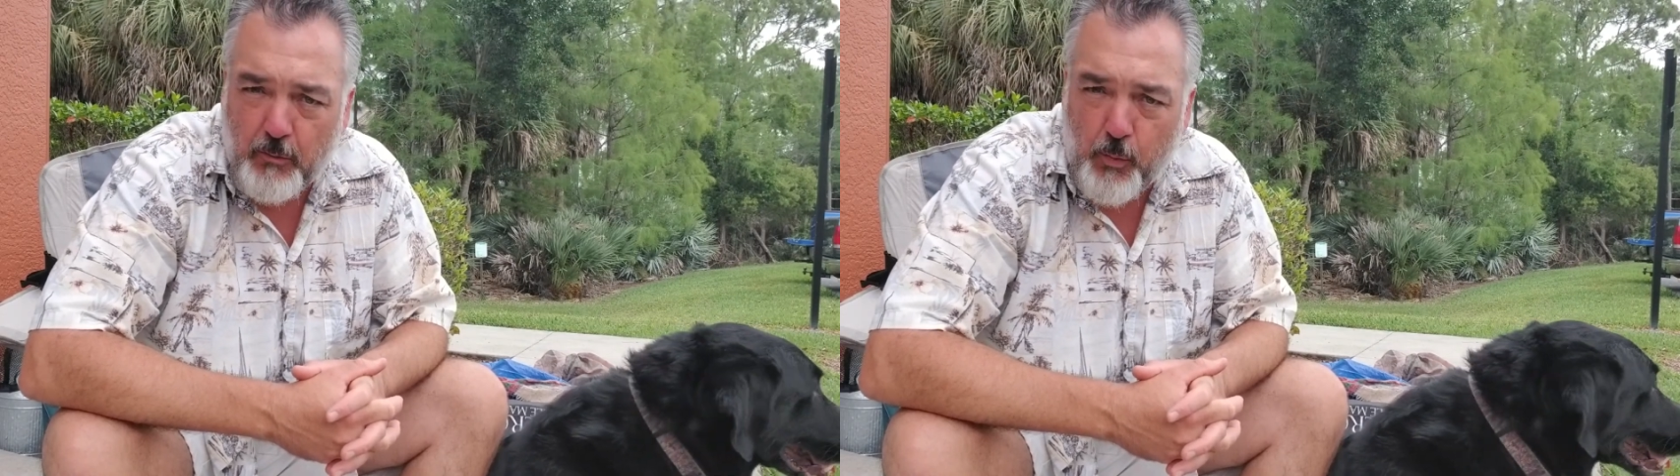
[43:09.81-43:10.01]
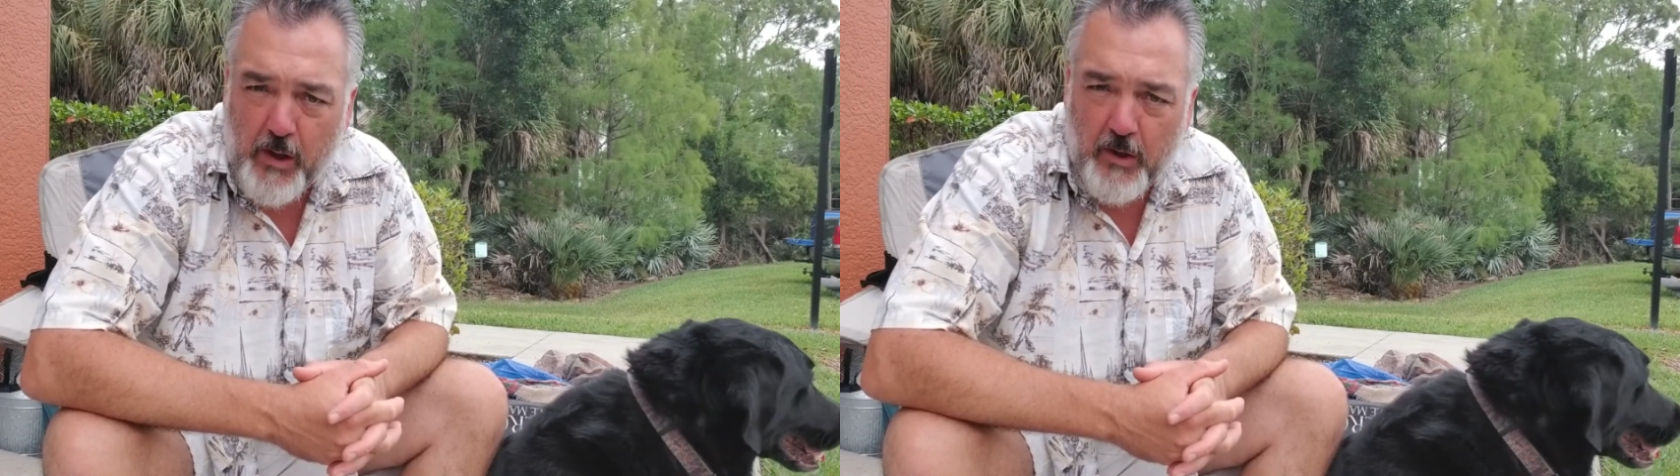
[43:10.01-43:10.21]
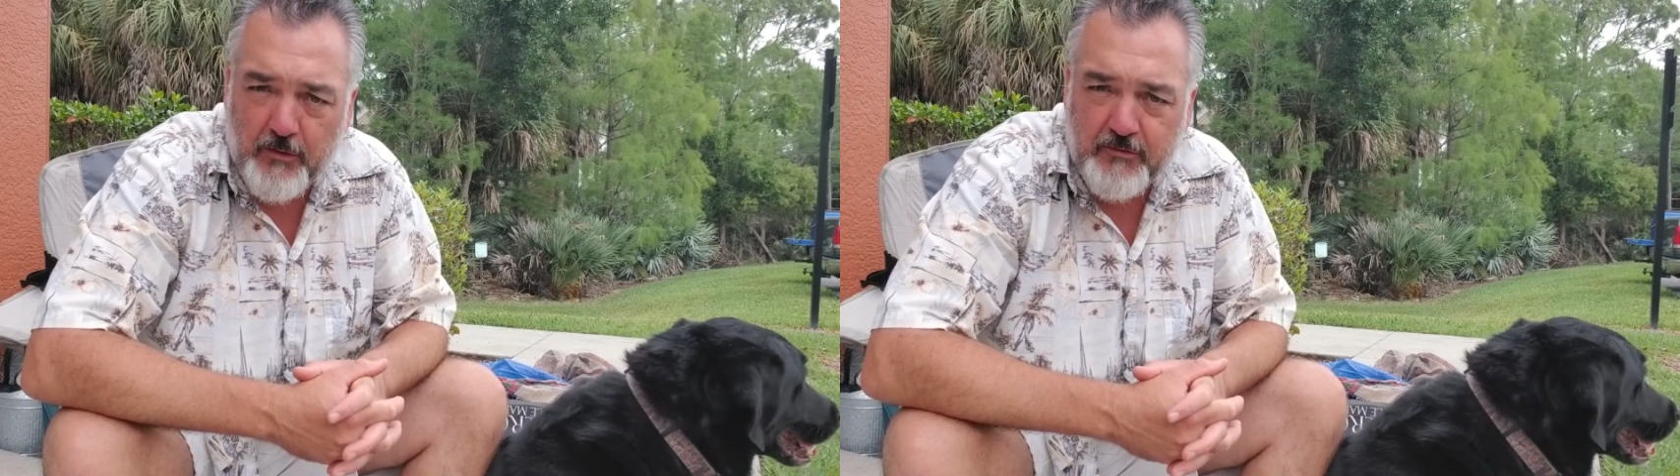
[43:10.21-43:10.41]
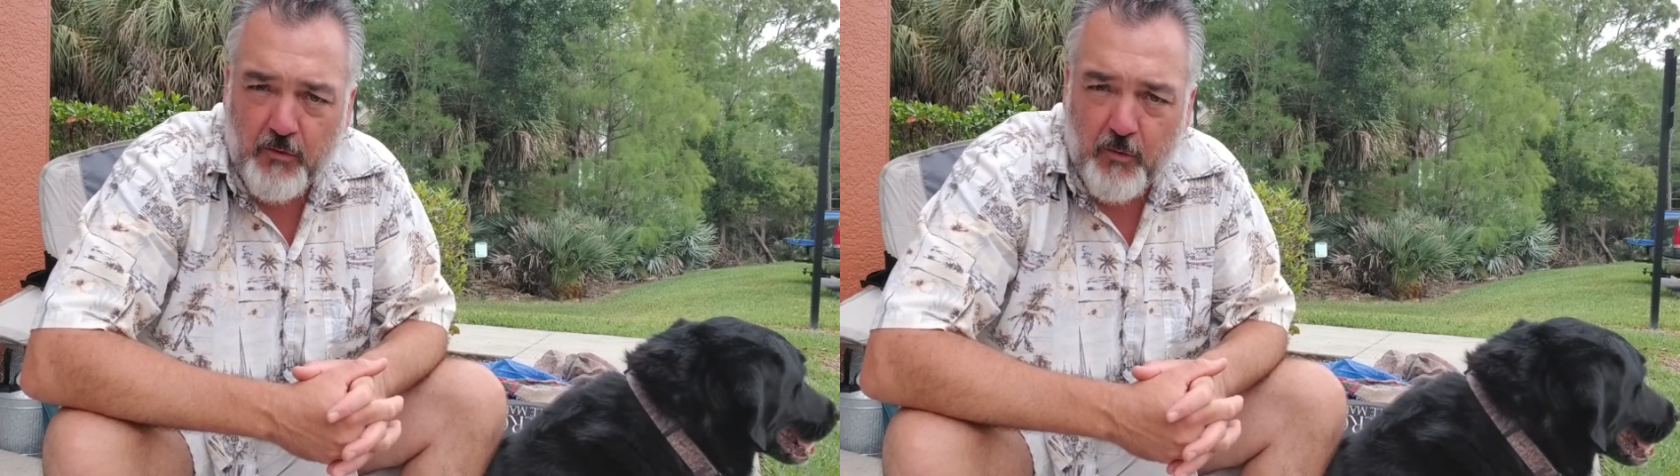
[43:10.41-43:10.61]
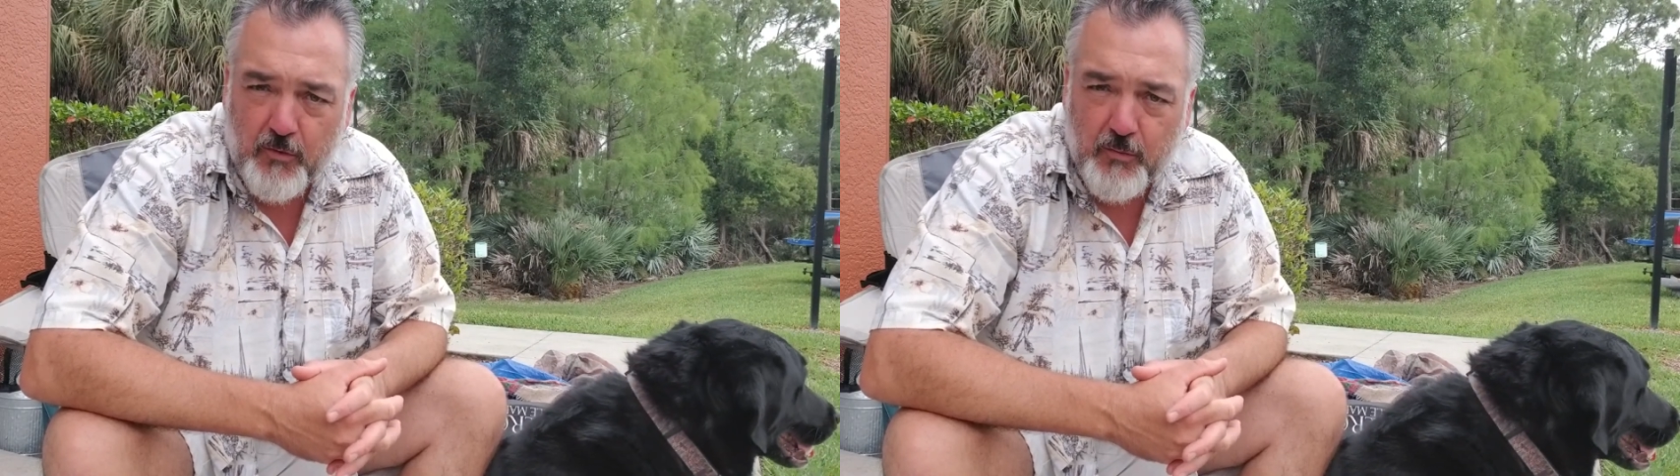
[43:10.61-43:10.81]
well to
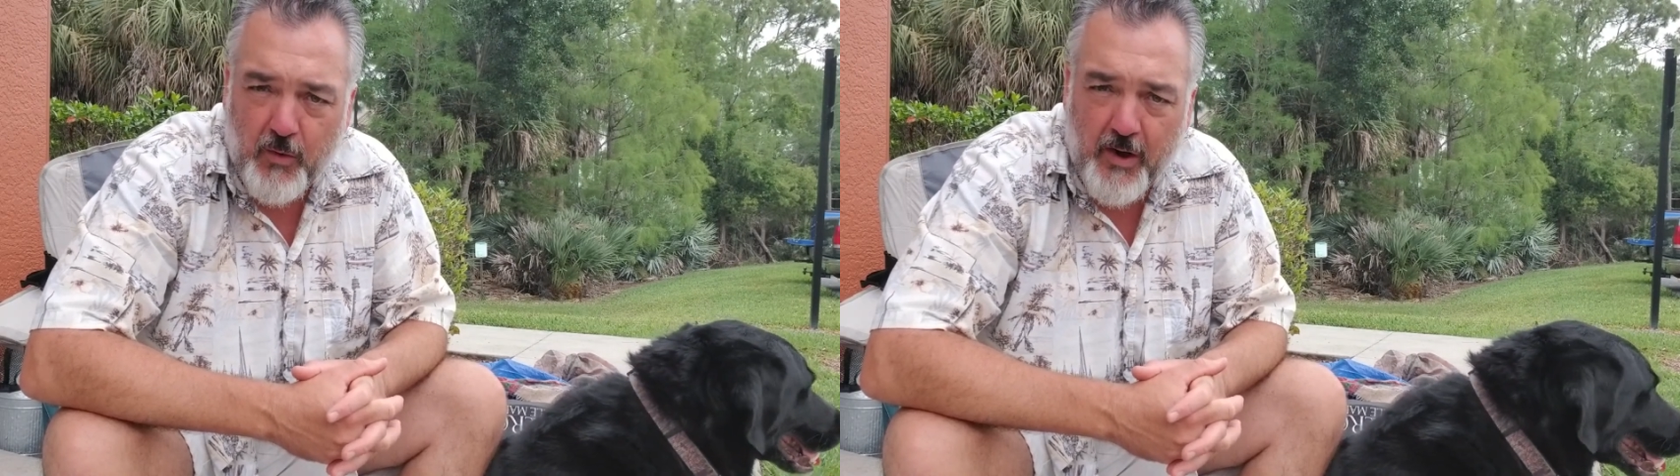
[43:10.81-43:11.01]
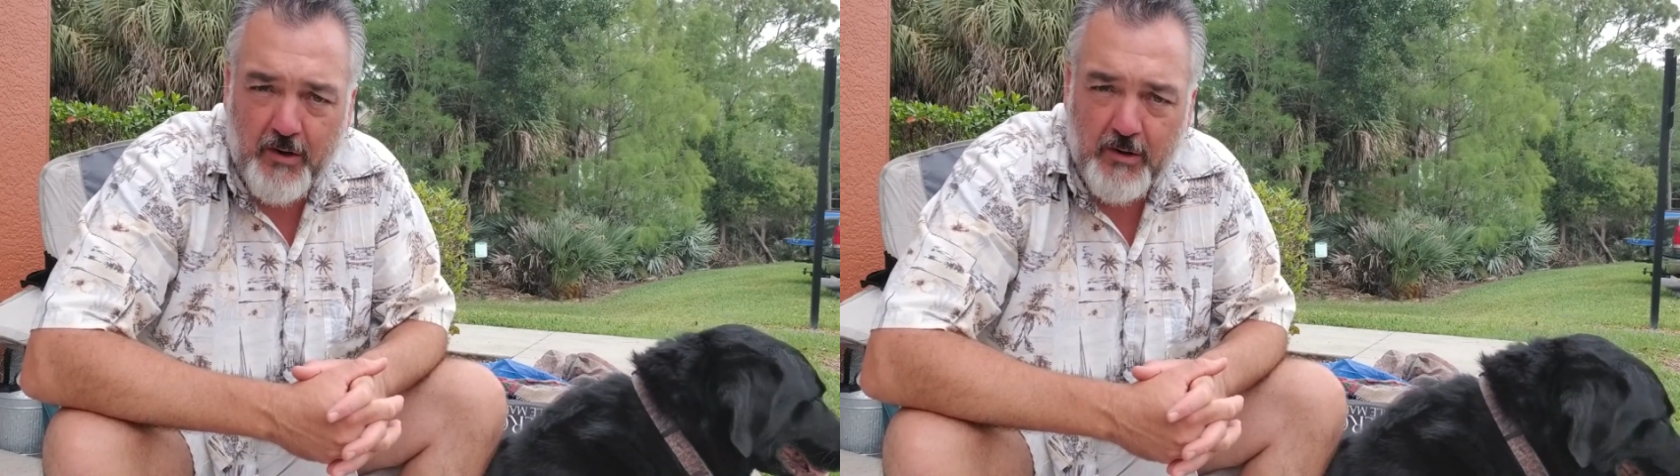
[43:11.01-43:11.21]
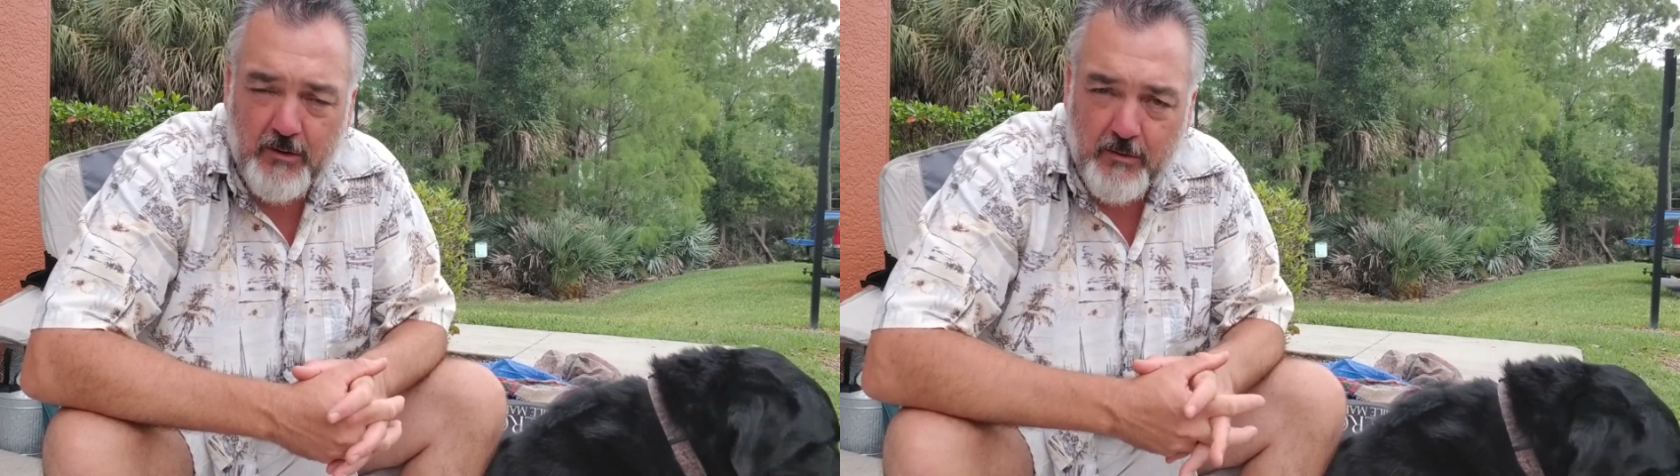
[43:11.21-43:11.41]
hold water,